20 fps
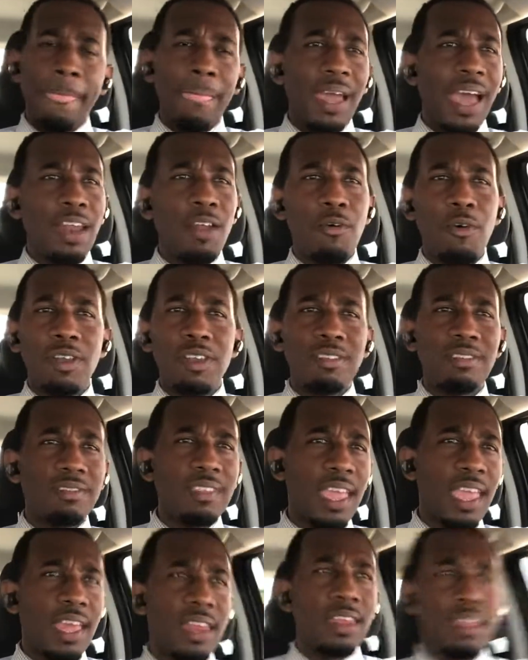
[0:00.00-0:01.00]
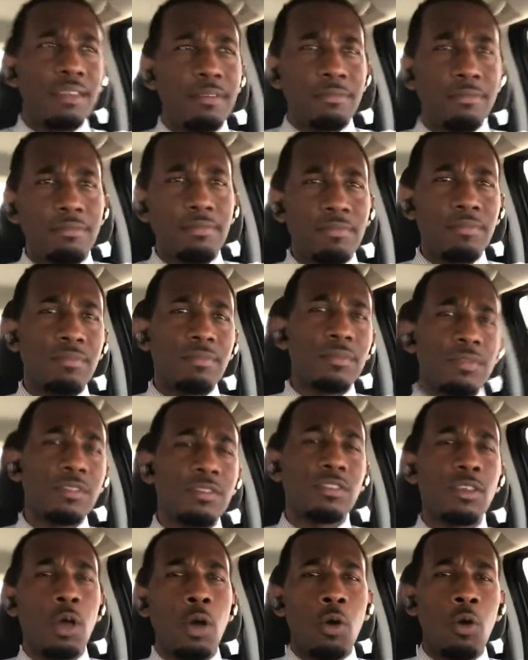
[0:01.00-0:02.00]
I don't understand it.
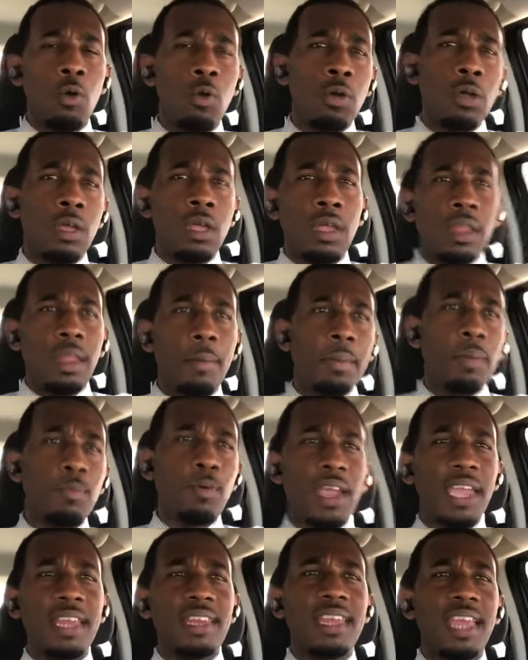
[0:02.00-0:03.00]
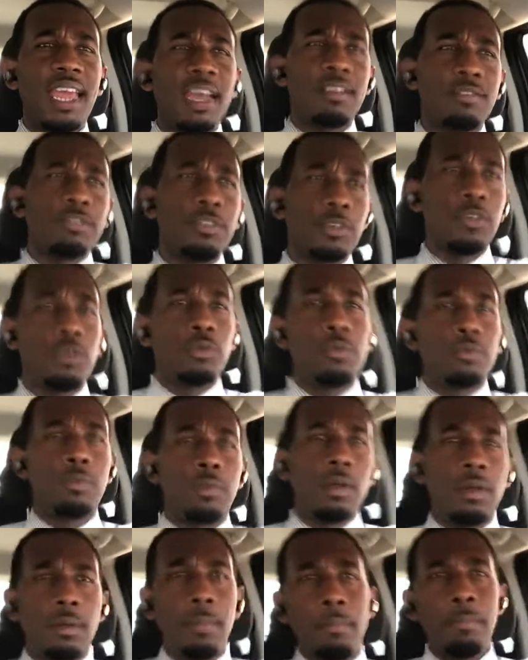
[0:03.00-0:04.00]
So let me break it down to you.
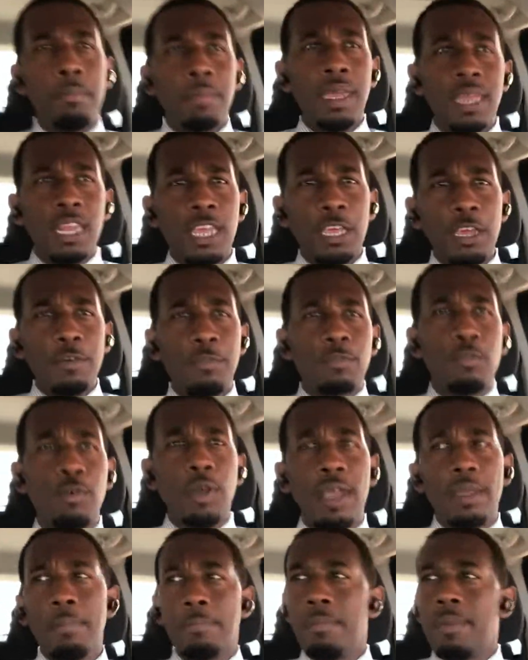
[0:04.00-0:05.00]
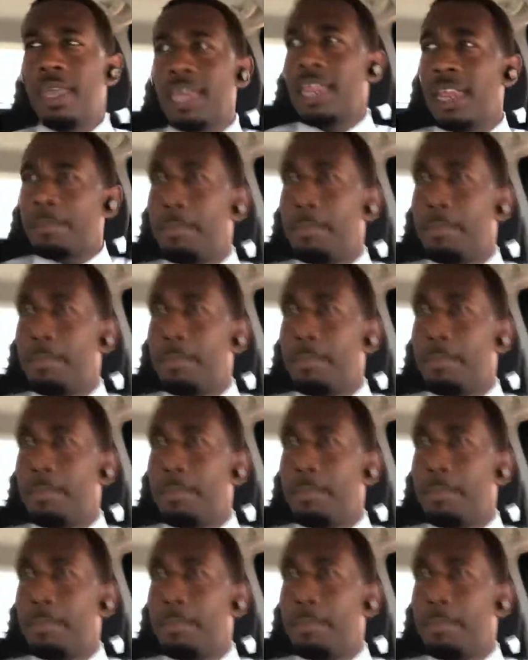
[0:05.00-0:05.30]
Many of great men